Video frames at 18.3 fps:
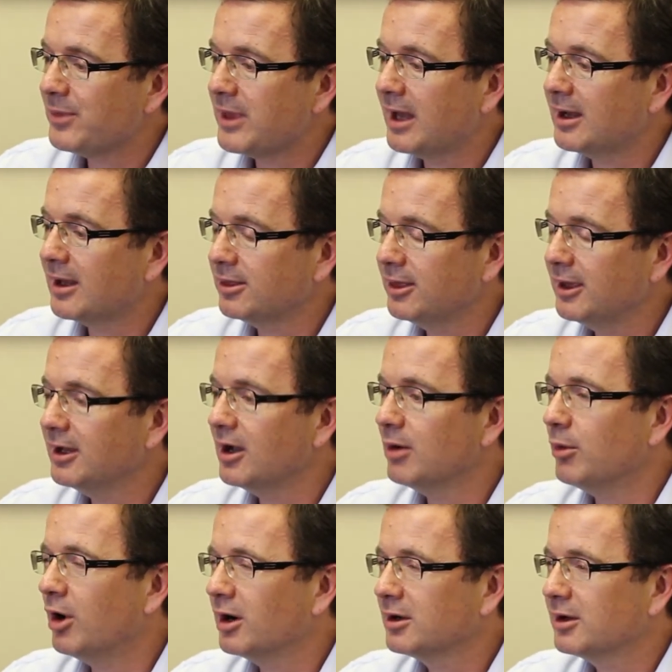And I think
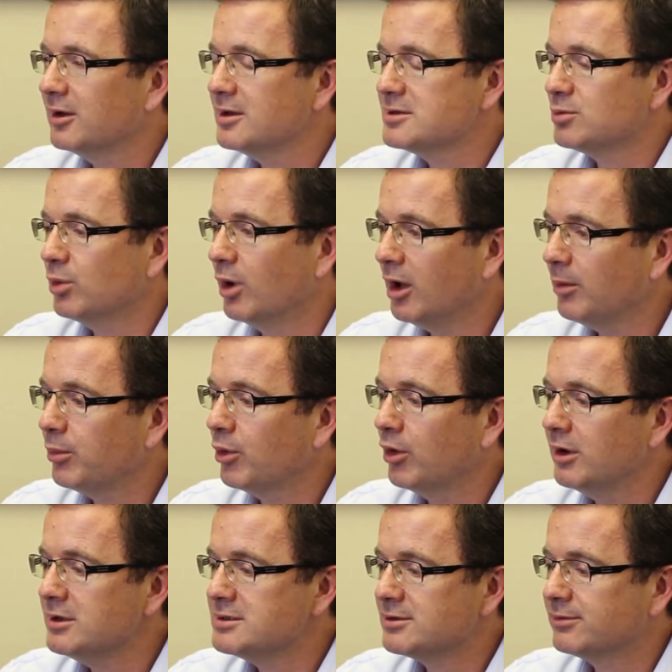our market is well
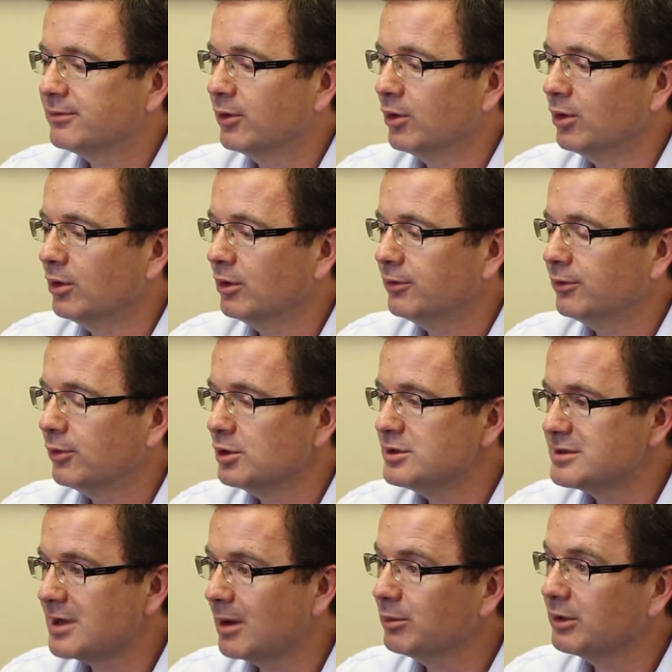poised for
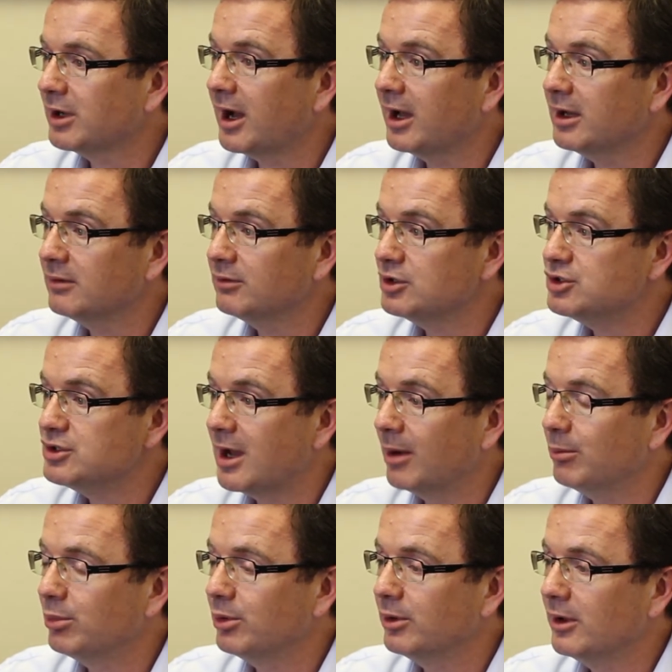some kind of a
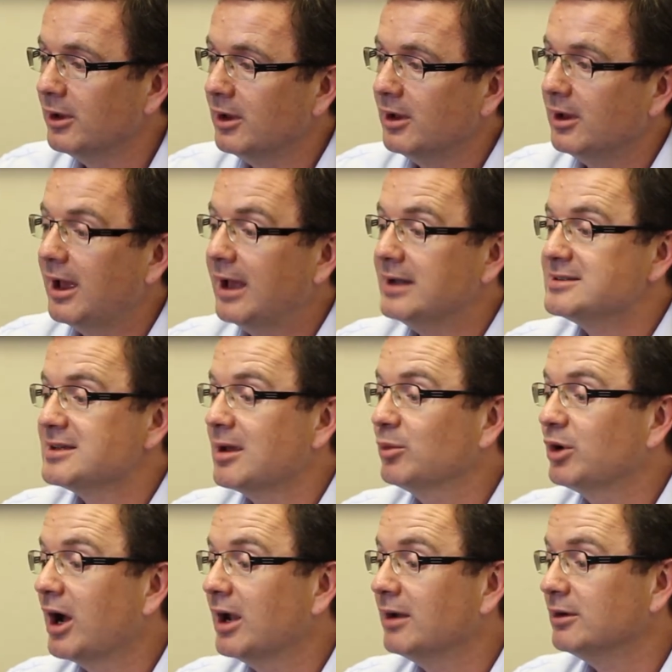jump and
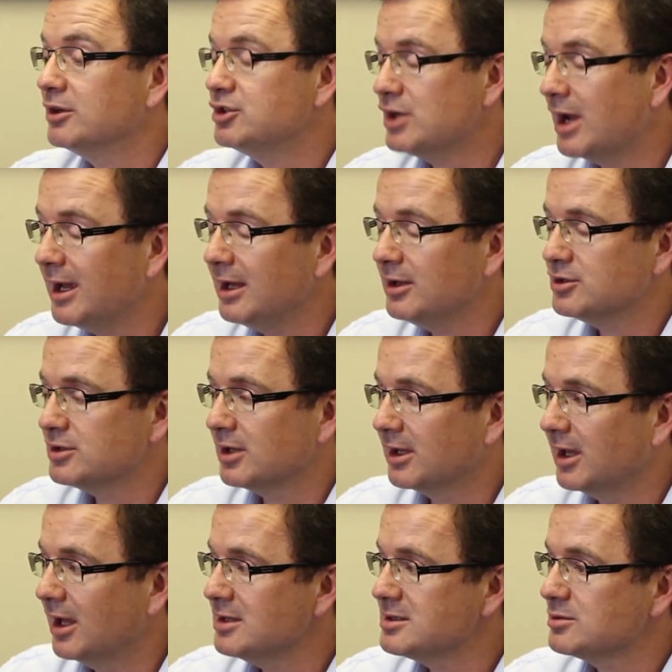some kind of a change, I
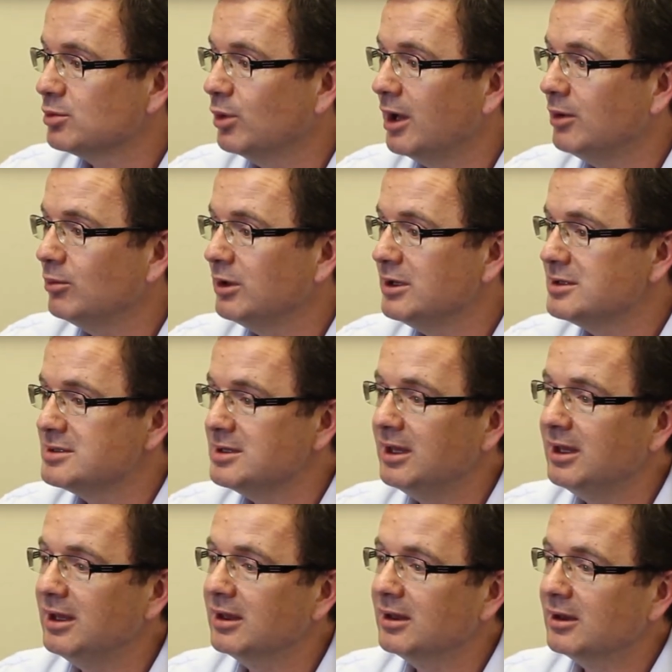guess, when we
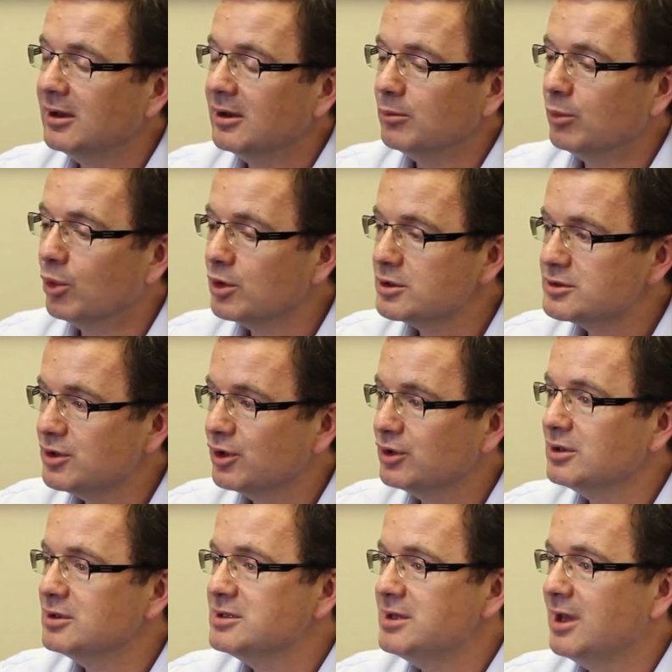see more
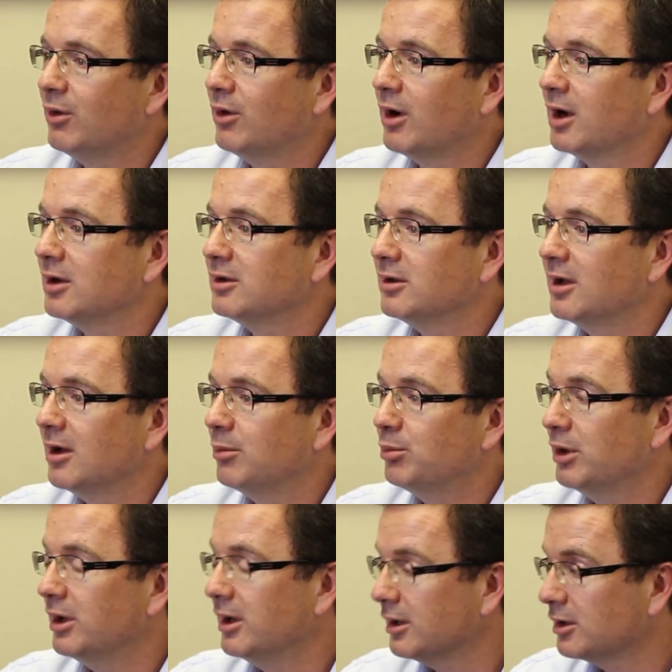certainty around
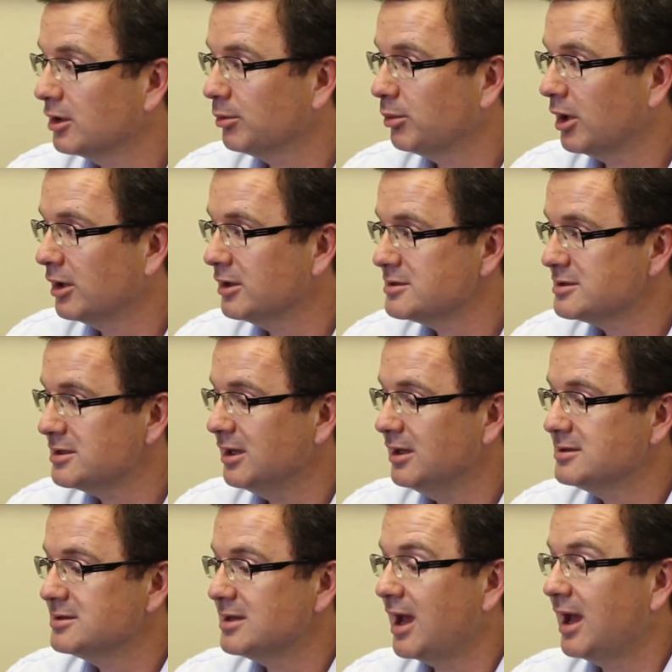political
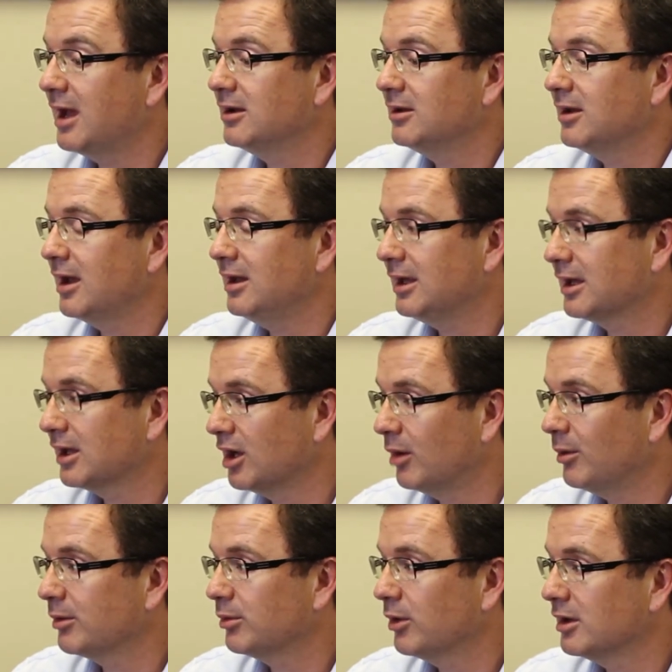policies and
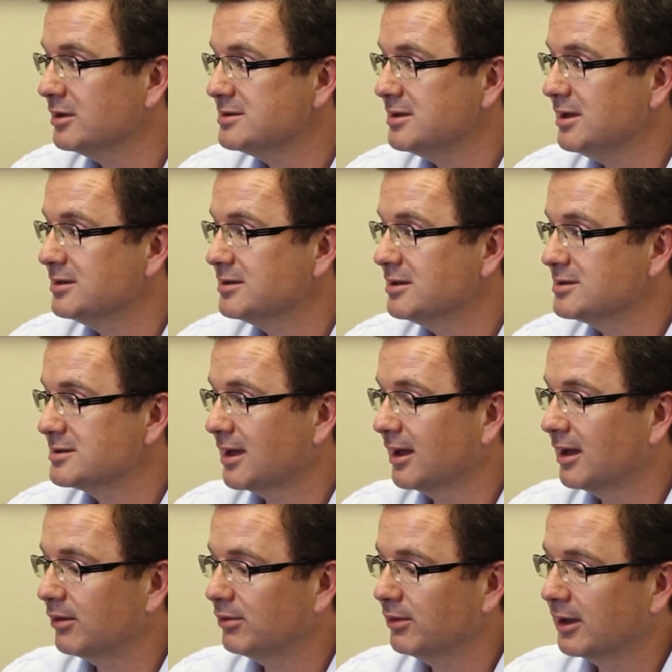economic policies in
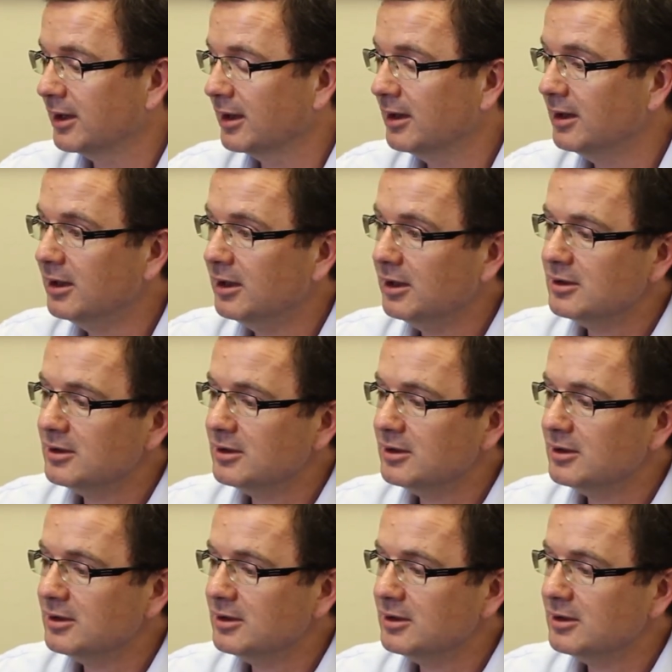South Africa.